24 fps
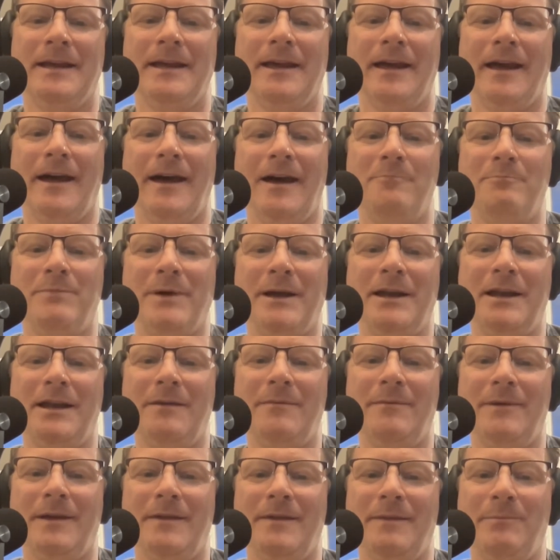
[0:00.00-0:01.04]

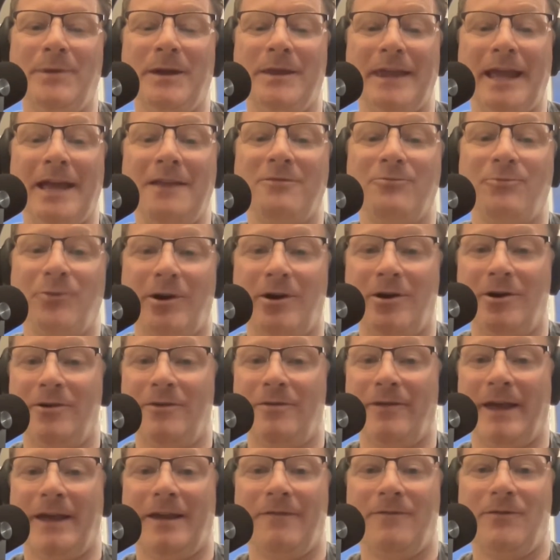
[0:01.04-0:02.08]
But that's
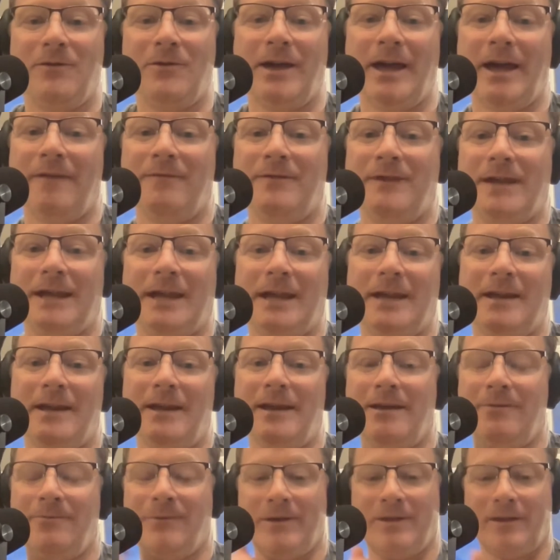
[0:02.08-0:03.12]
where, like, if you have to get
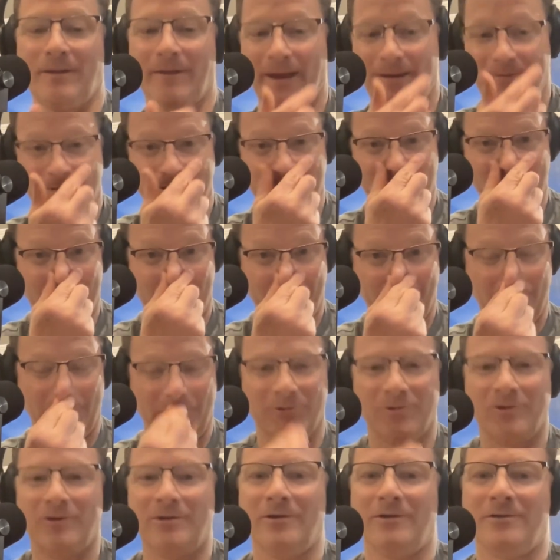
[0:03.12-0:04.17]
it in with a lifestyle
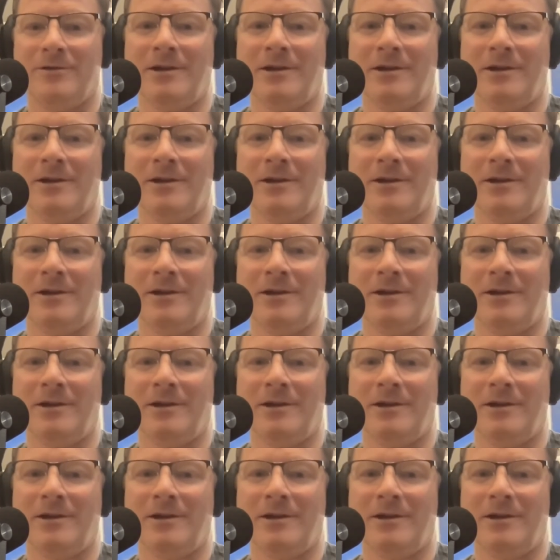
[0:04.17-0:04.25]
approach,